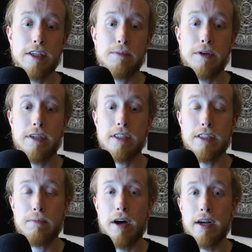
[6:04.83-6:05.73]
experience in
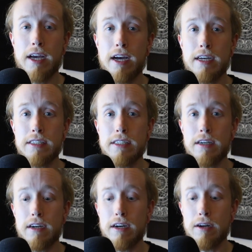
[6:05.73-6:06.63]
this podcast
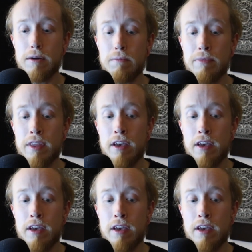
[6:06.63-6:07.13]
um,